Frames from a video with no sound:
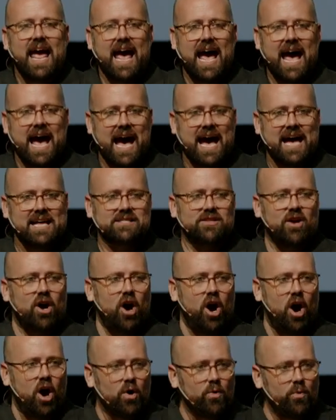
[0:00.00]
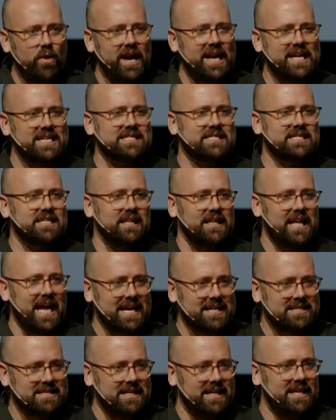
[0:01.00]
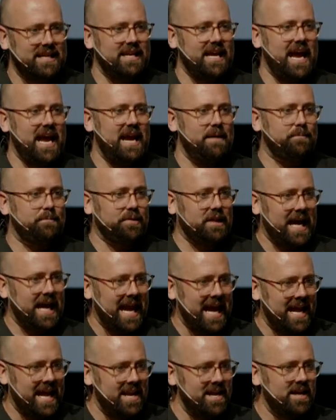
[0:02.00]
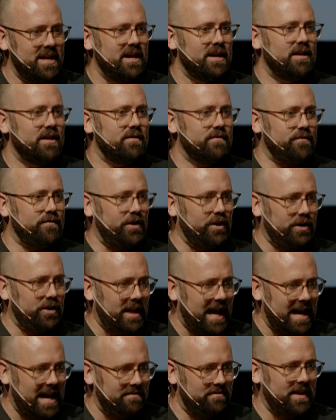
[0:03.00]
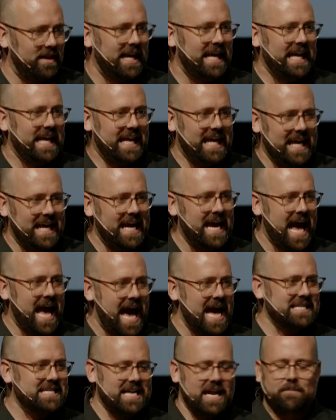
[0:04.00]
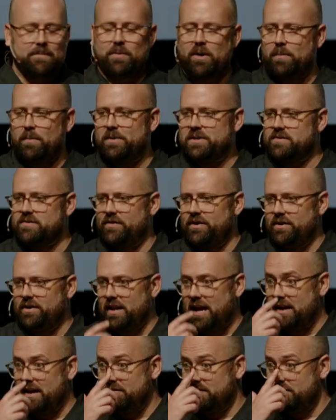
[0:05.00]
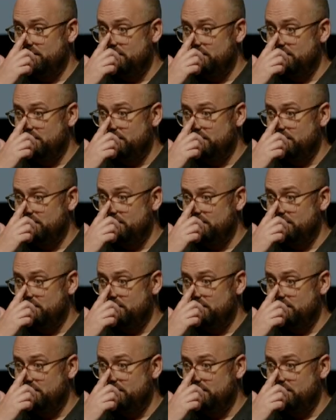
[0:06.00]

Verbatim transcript: has already selected a plan for your life. He has a purpose for your life.